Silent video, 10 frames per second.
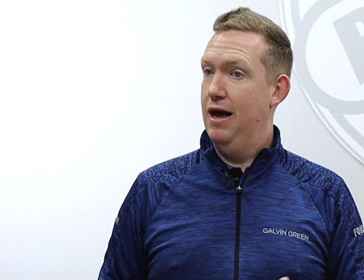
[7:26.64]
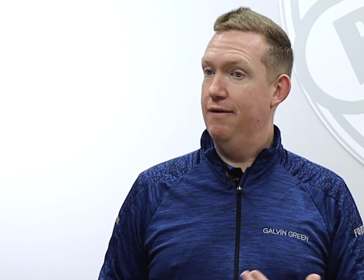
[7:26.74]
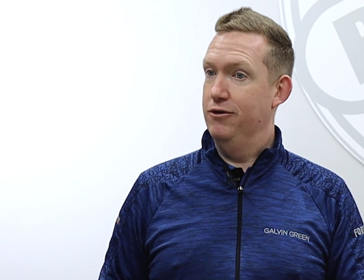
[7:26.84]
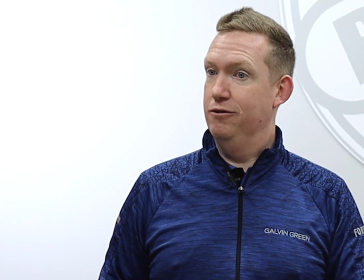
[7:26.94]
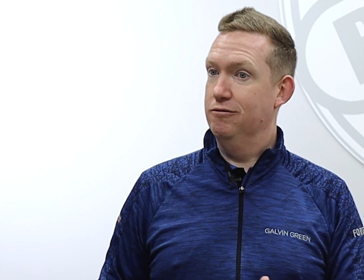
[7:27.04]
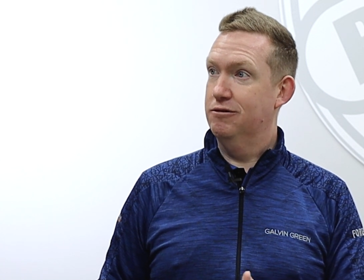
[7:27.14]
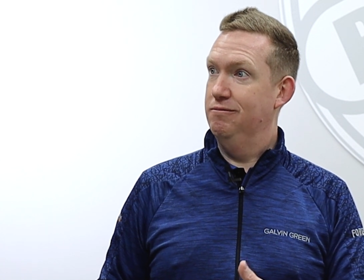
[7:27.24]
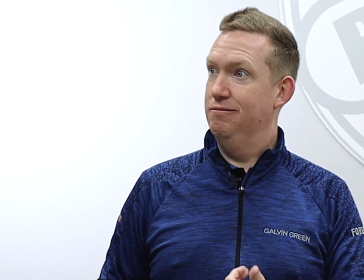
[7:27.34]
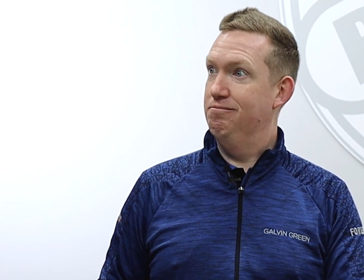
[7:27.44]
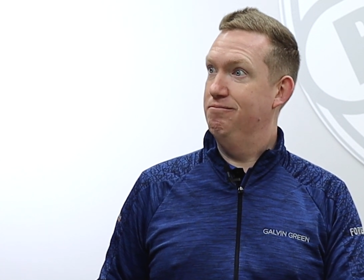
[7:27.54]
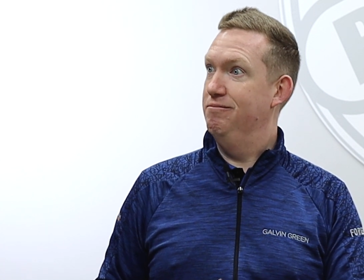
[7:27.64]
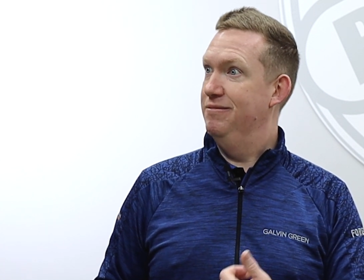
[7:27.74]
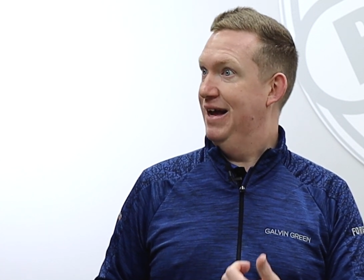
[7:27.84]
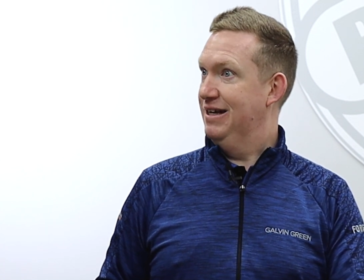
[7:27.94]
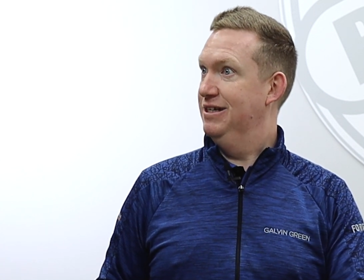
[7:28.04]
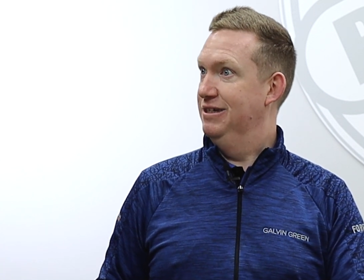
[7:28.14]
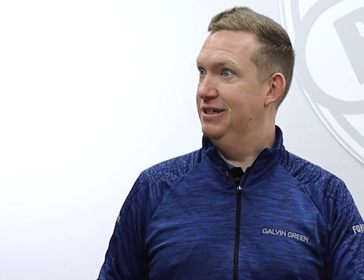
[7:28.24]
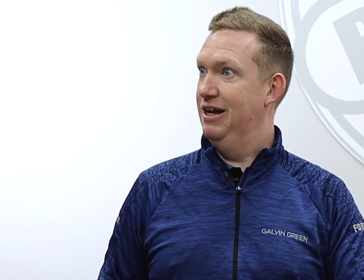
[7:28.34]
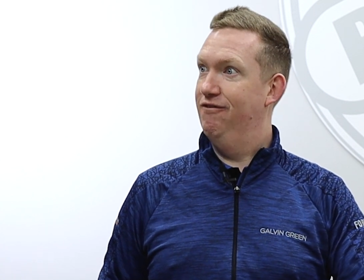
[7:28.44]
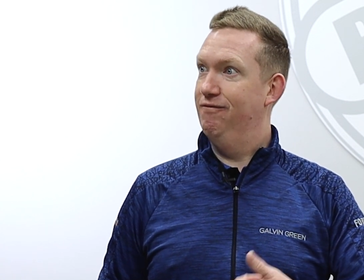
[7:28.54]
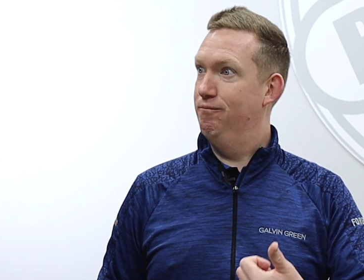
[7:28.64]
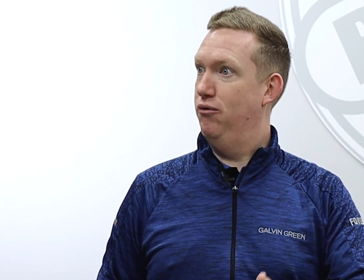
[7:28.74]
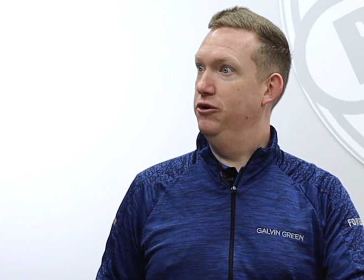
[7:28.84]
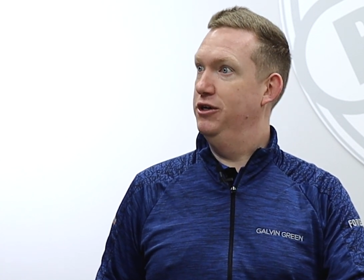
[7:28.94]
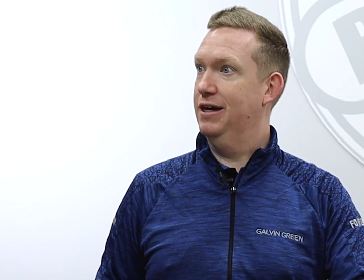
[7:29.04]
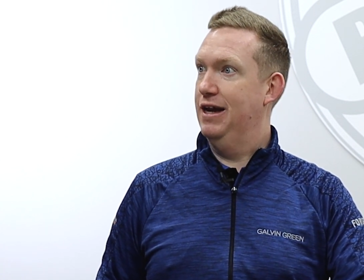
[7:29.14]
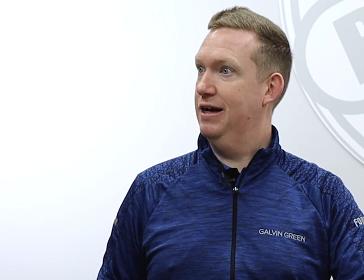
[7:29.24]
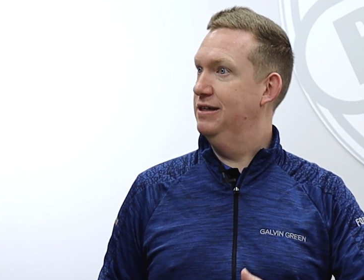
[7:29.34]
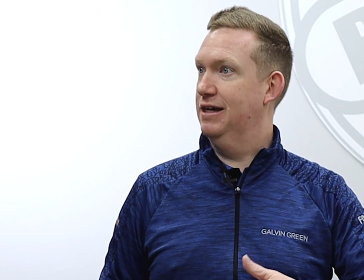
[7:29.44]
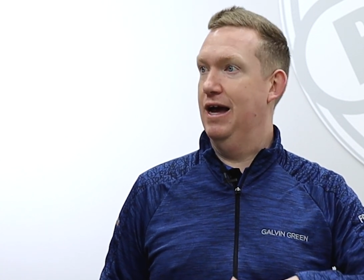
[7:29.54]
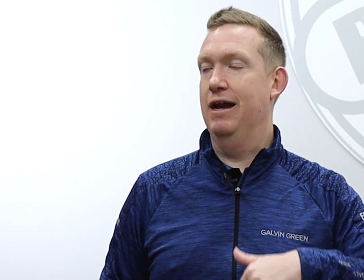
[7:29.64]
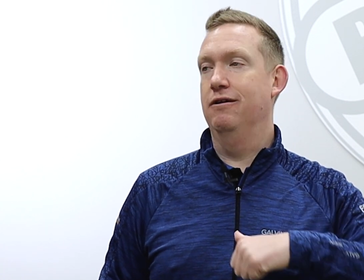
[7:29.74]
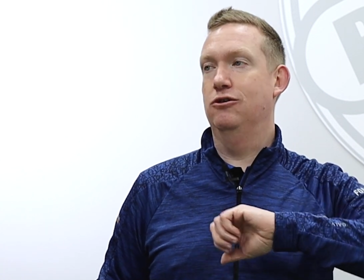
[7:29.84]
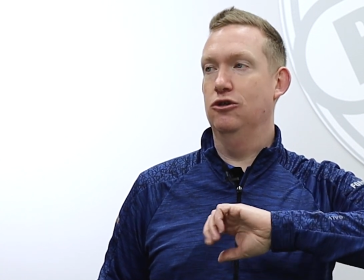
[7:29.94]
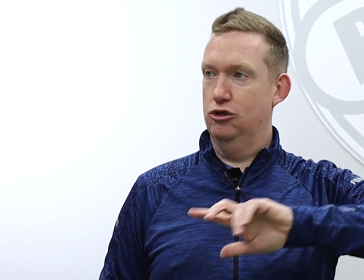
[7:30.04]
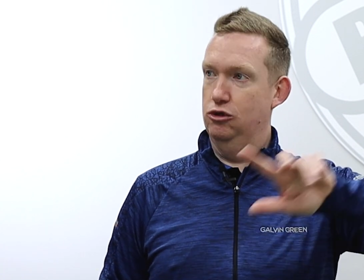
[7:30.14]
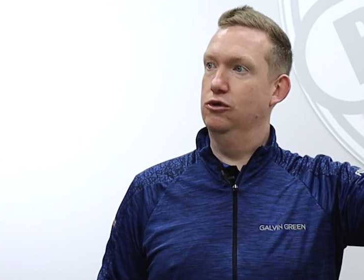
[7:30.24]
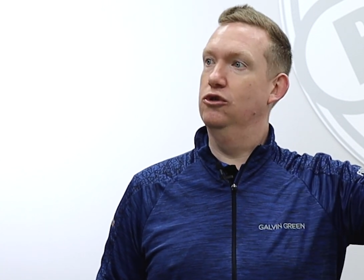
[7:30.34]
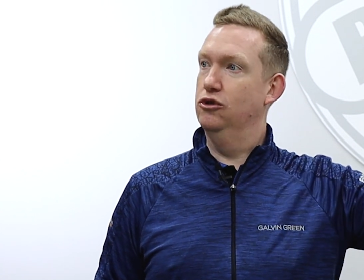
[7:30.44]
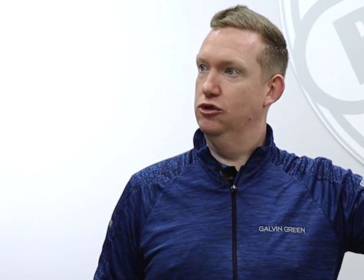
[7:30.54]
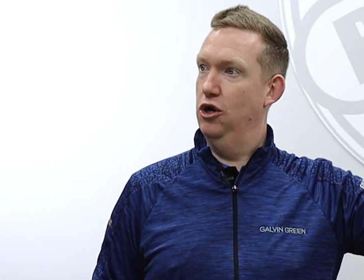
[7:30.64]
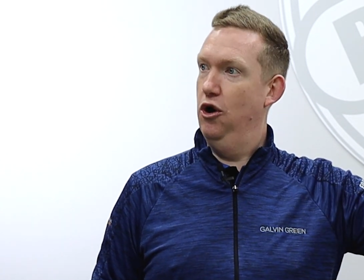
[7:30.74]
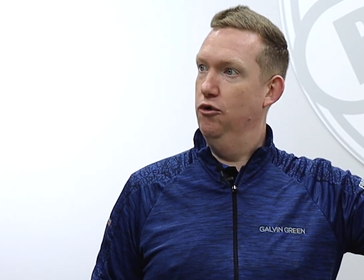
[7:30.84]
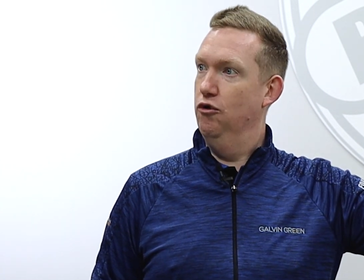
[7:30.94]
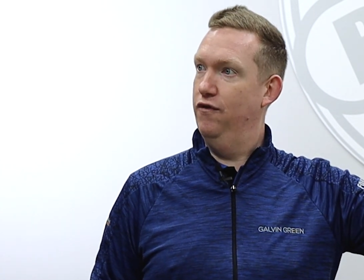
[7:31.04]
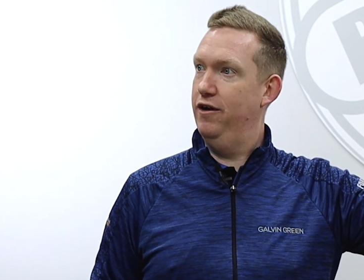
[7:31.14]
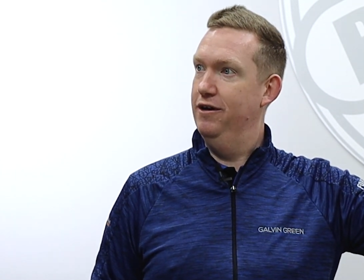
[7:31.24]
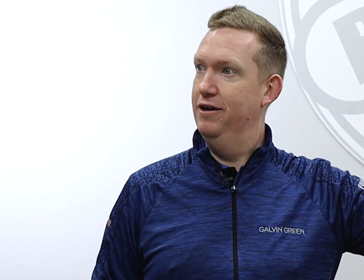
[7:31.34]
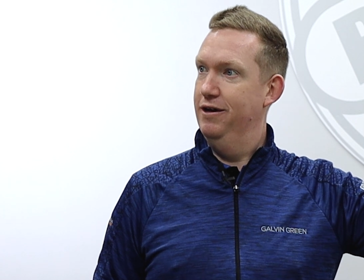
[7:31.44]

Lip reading: I've used nice and stiff Project X again, just so it doesn't turn over.